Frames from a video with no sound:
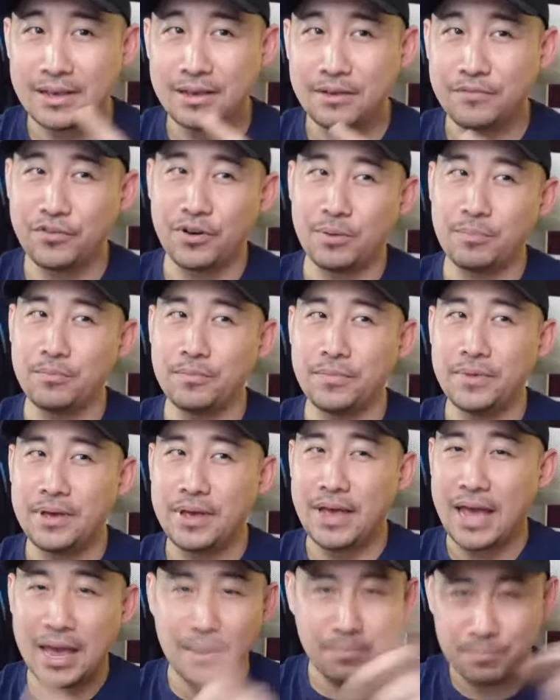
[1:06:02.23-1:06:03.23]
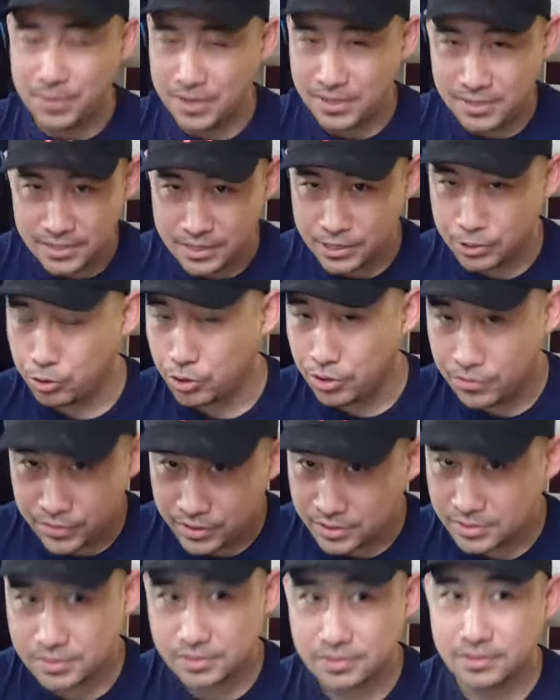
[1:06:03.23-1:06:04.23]
from NBC
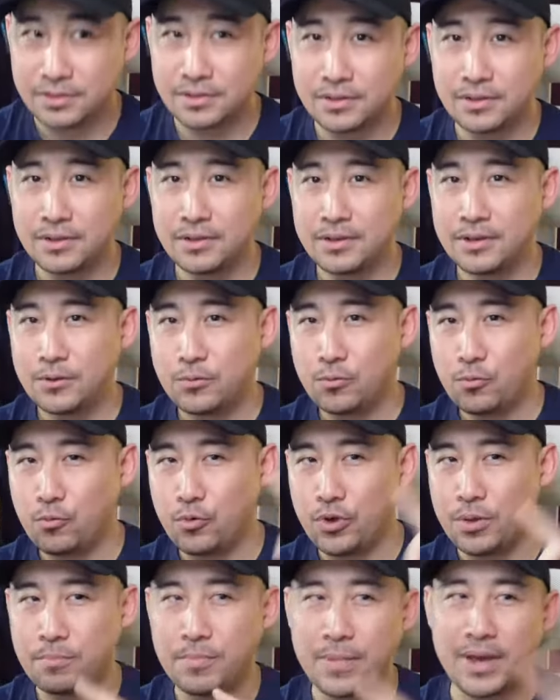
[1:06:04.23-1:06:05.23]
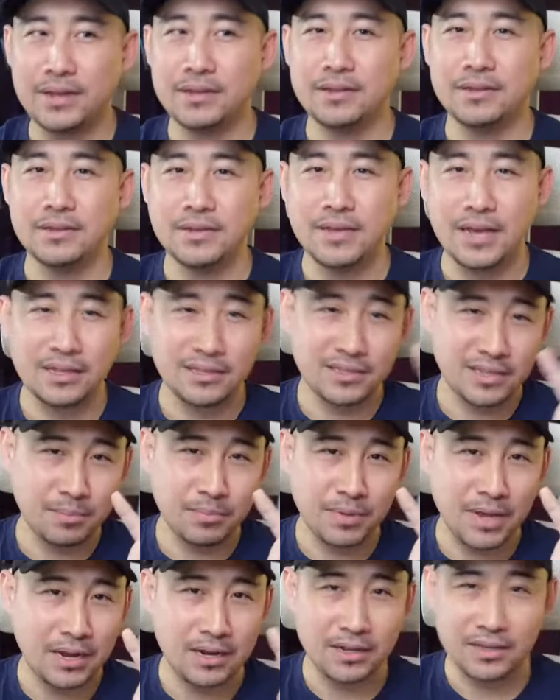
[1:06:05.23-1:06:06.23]
Universal, we might get some
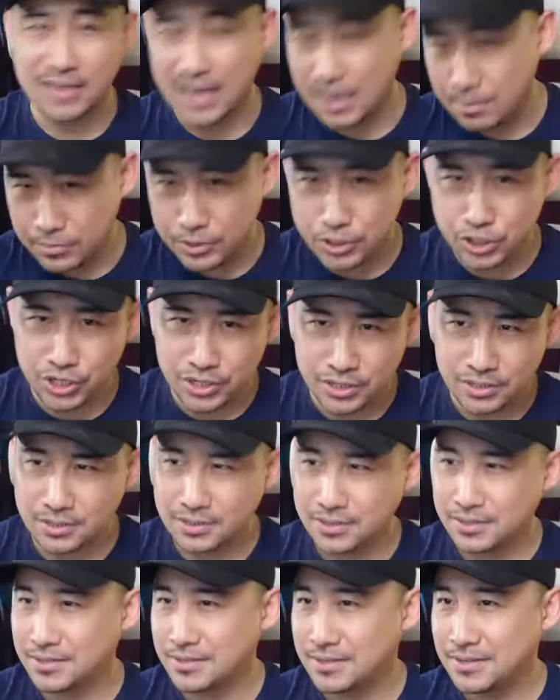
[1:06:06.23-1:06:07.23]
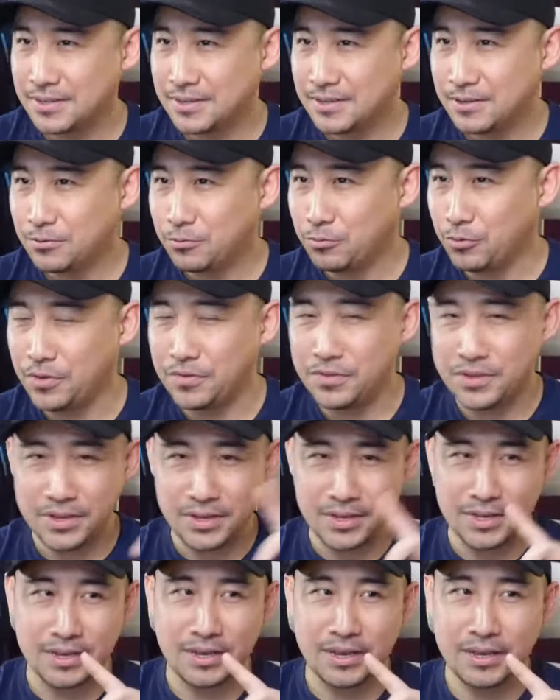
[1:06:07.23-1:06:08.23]
kind of time machines with
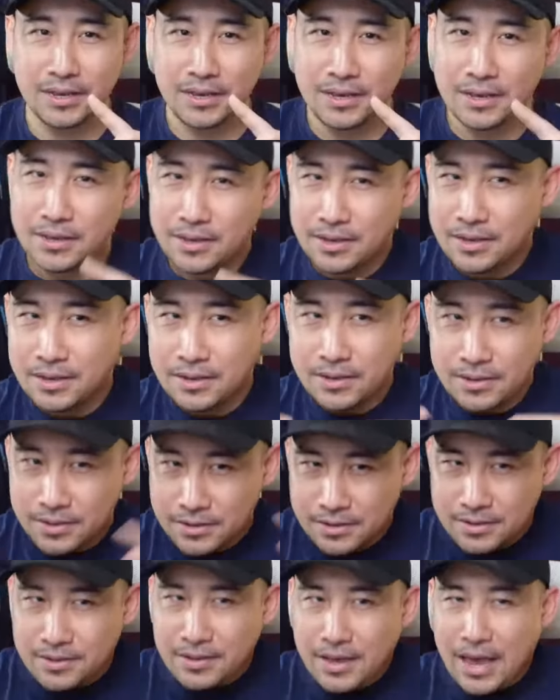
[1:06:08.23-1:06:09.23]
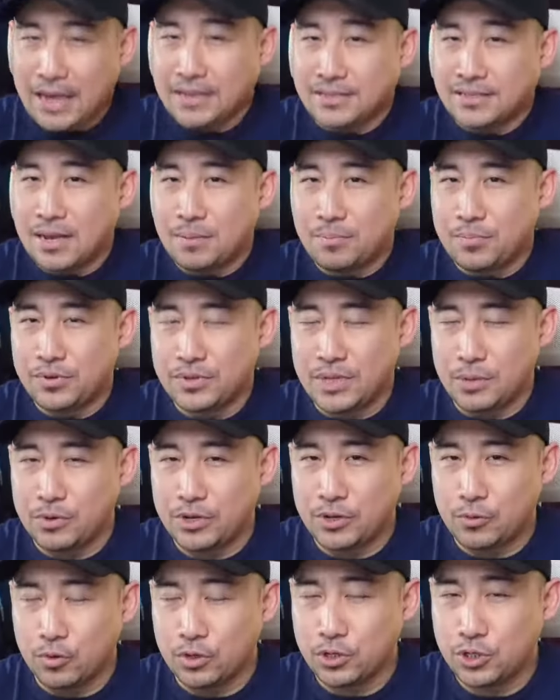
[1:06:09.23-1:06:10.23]
the example that we
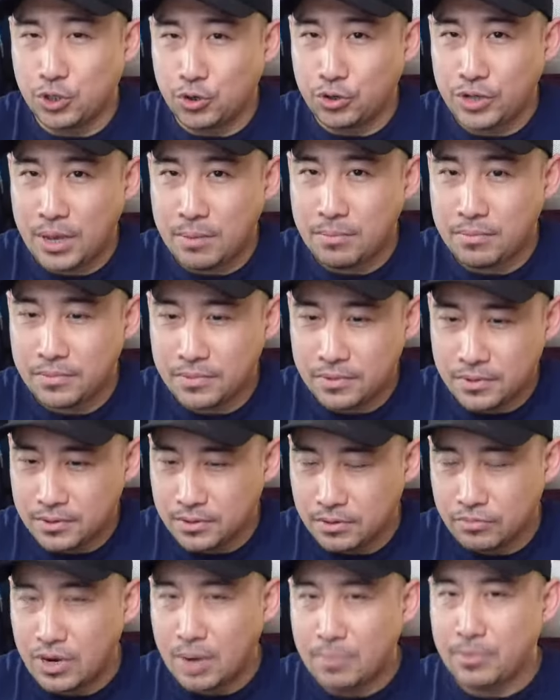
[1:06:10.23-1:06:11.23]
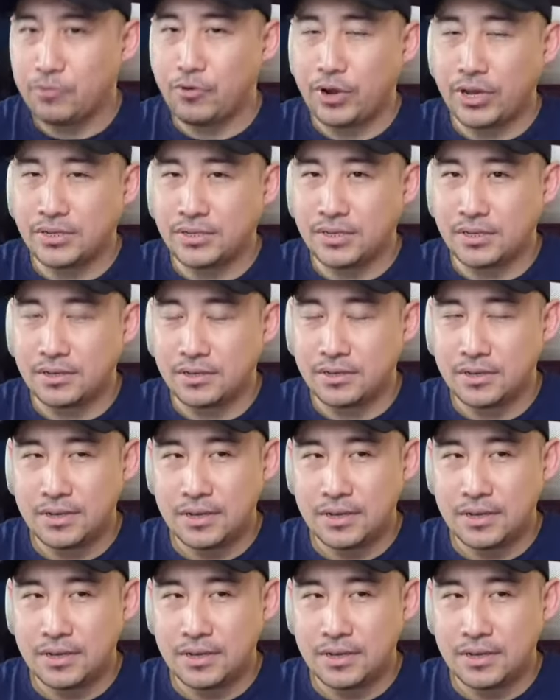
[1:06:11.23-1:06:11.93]
will show them, the Ramen Racer.